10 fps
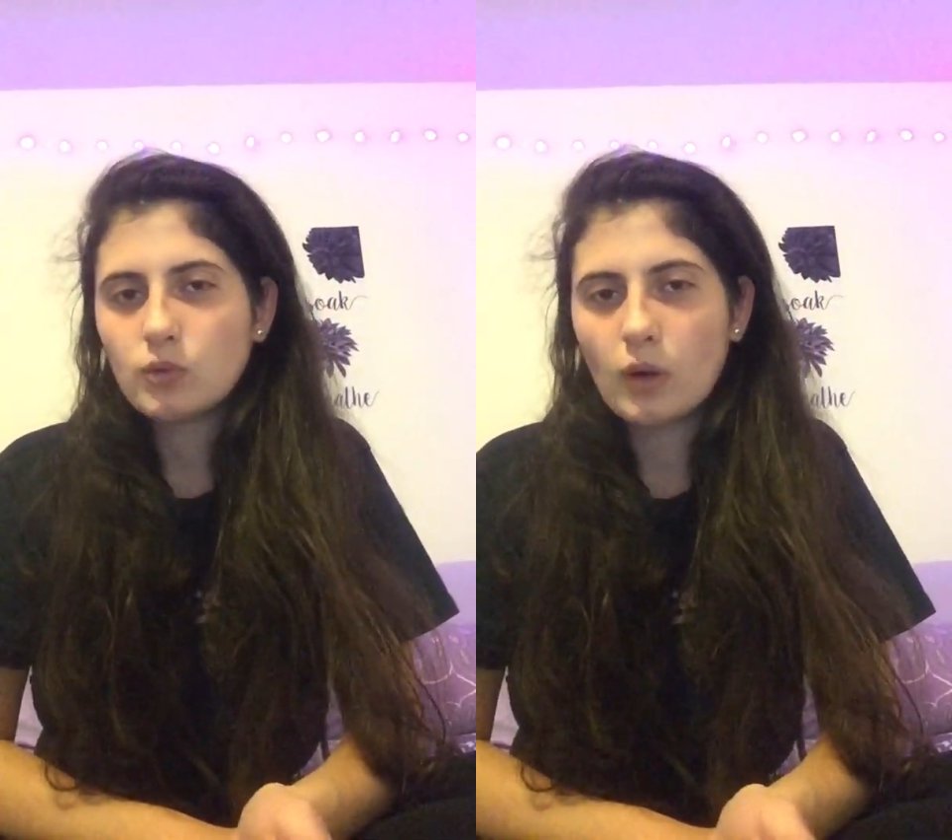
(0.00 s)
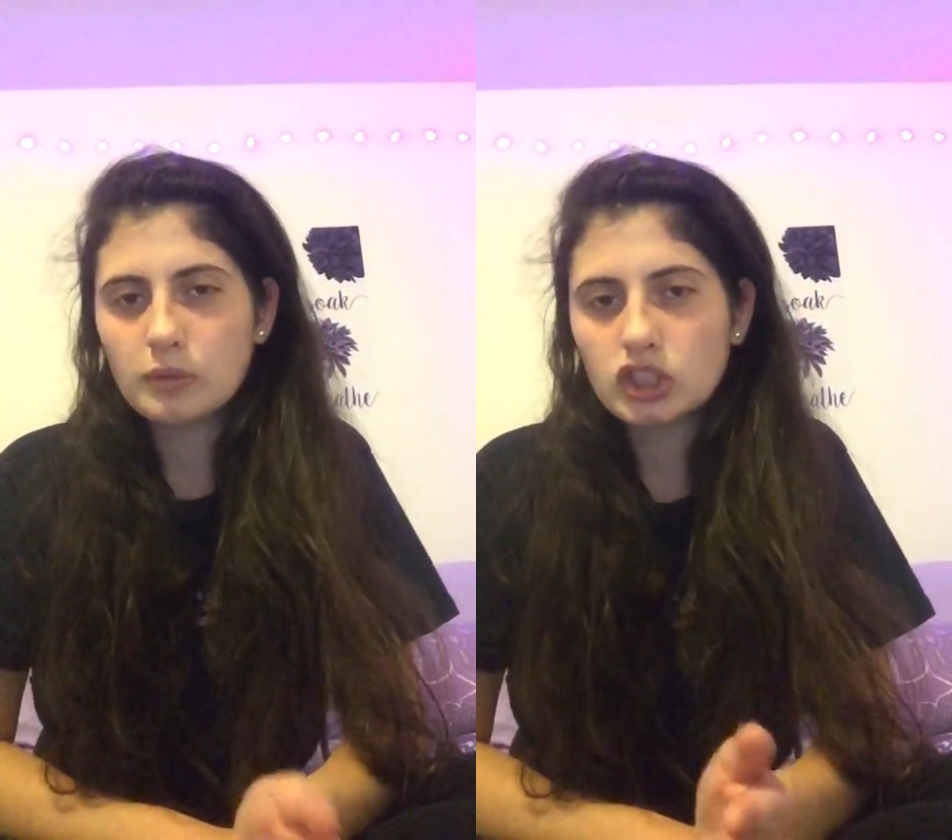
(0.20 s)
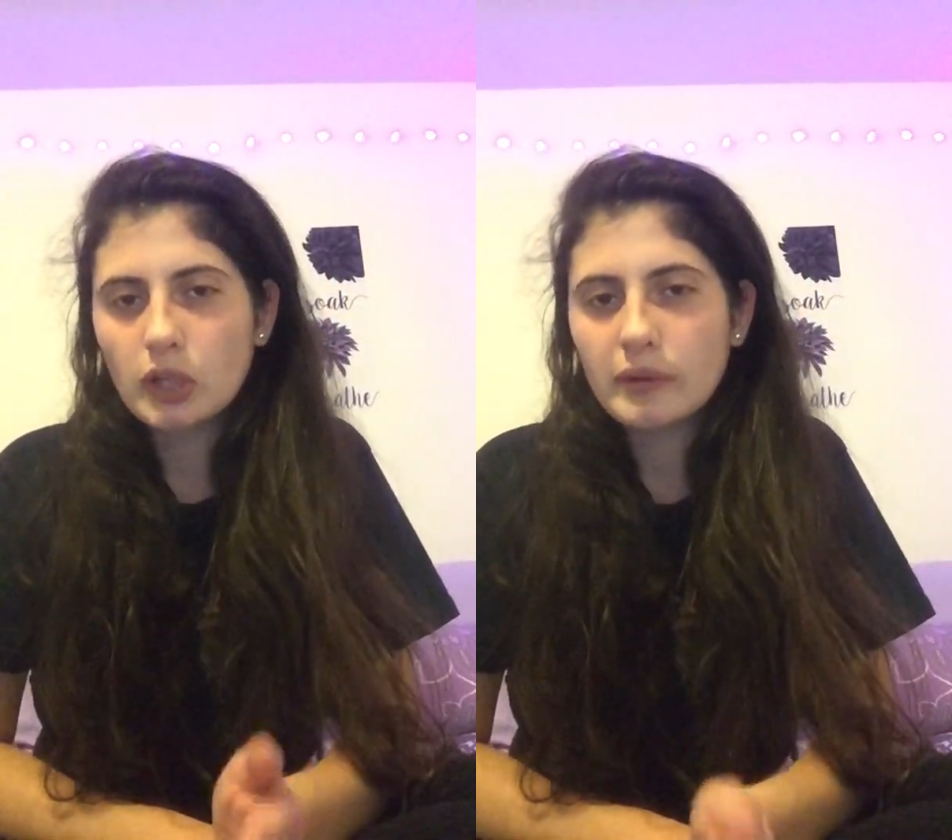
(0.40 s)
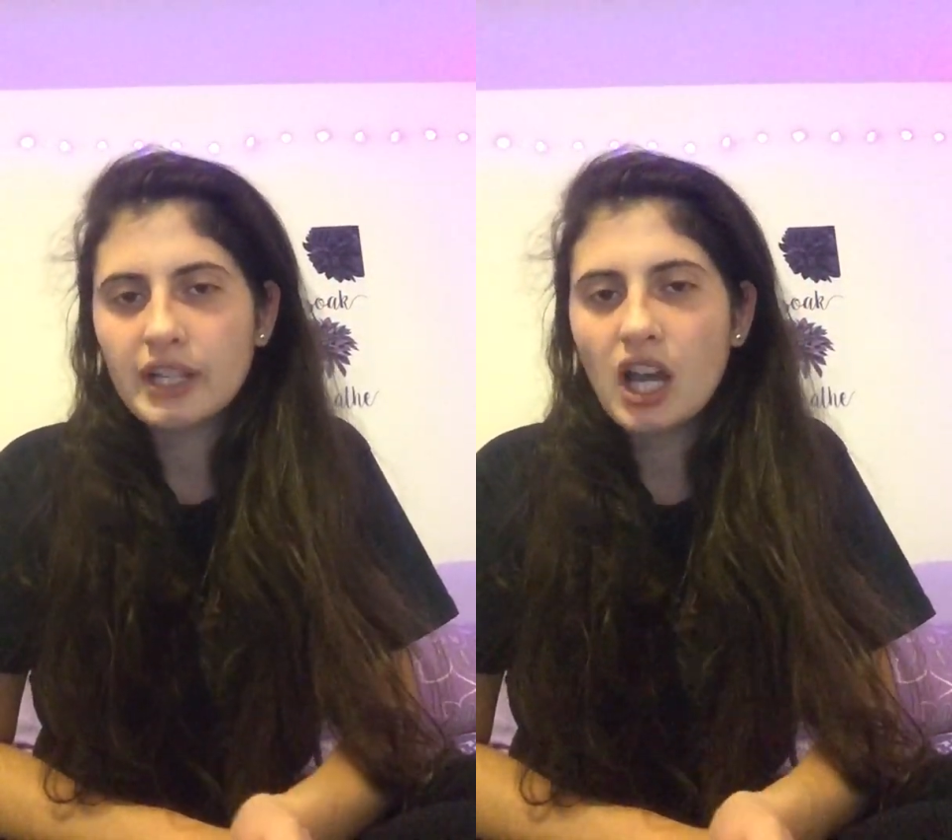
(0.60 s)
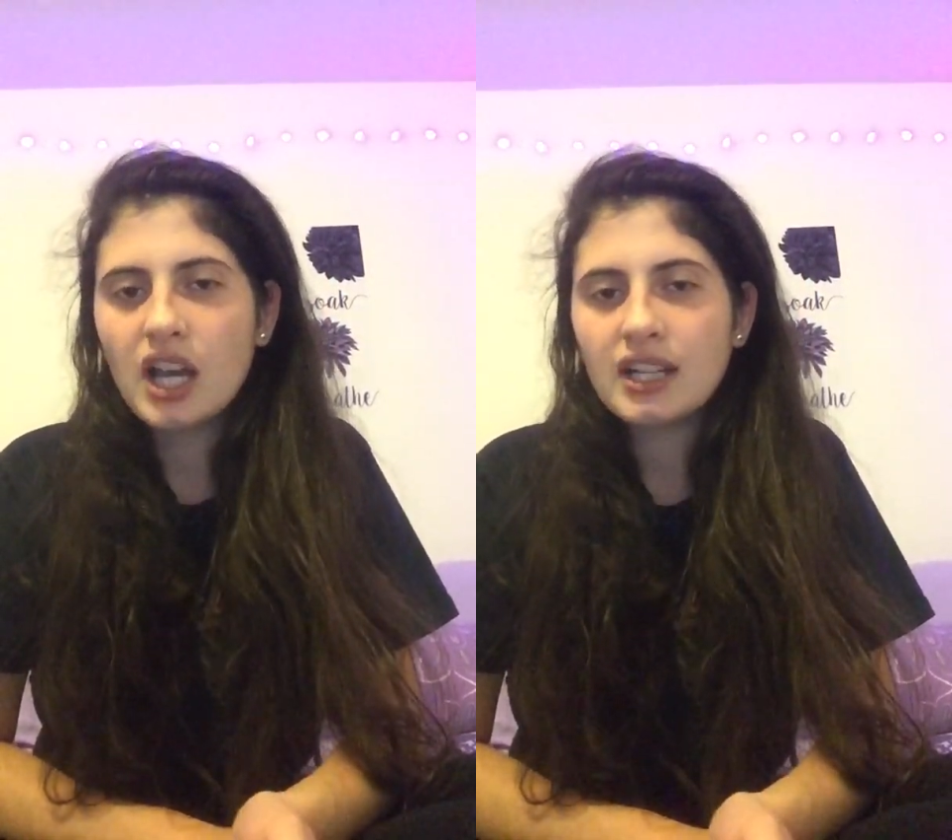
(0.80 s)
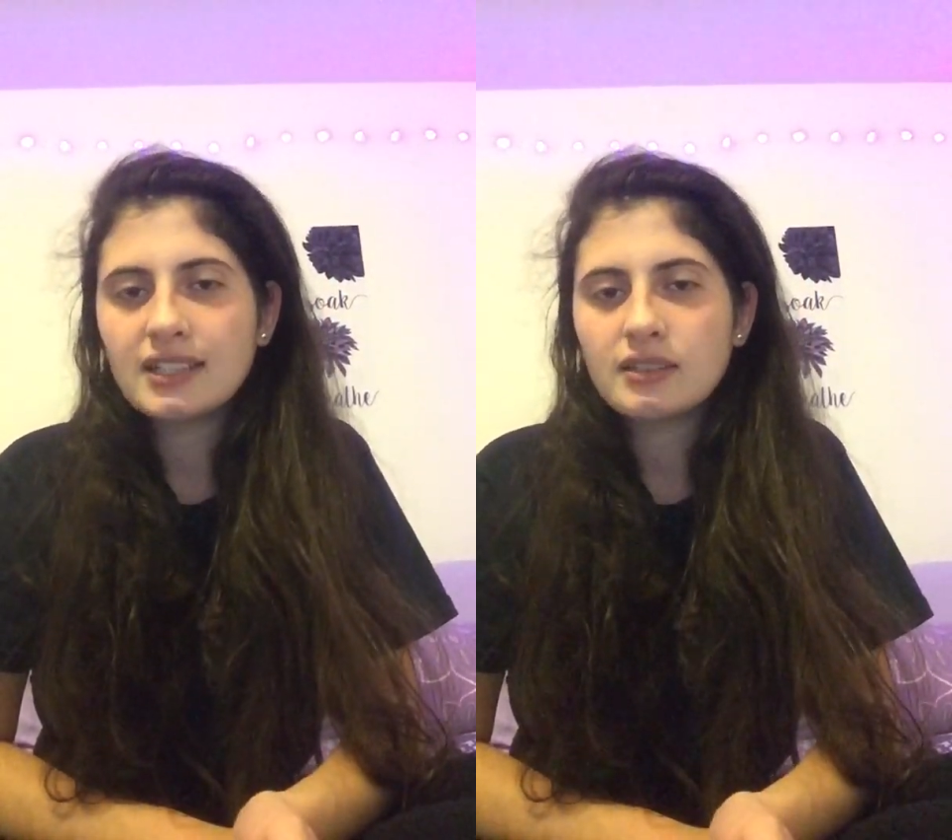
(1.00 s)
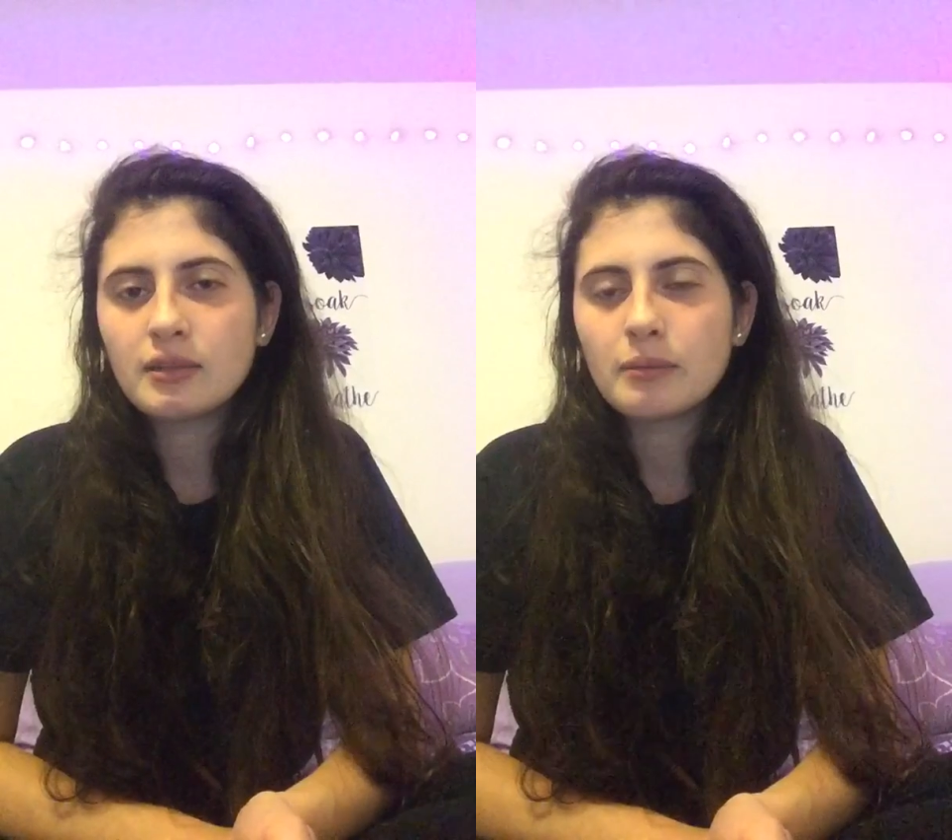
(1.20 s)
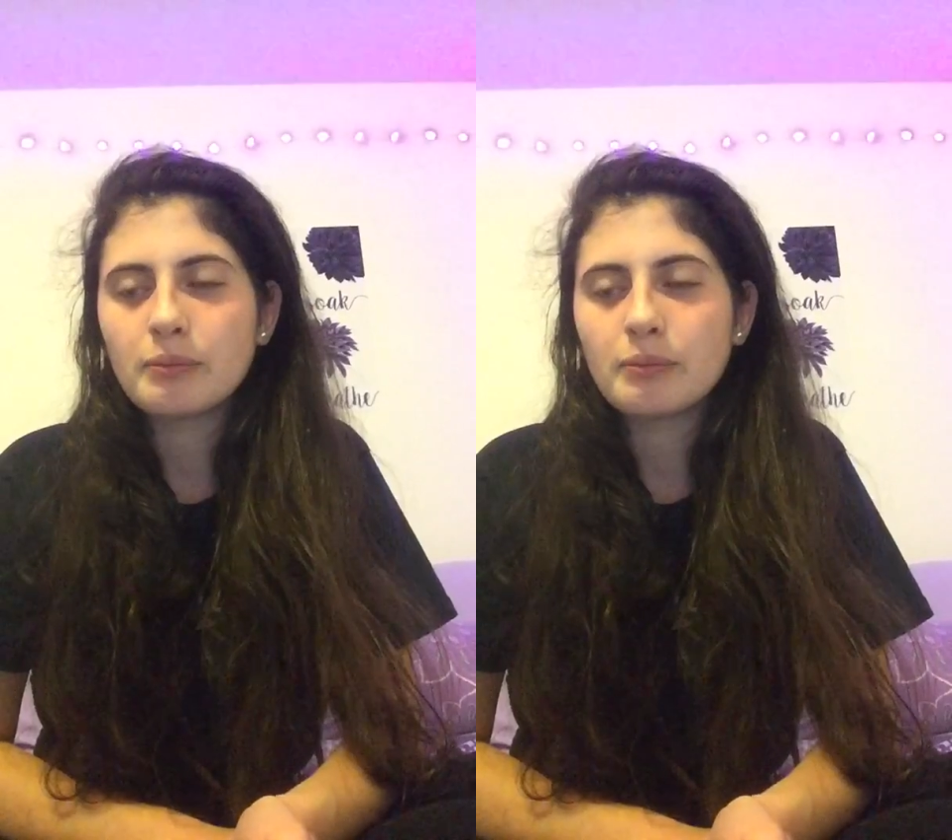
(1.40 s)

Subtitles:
what was going on,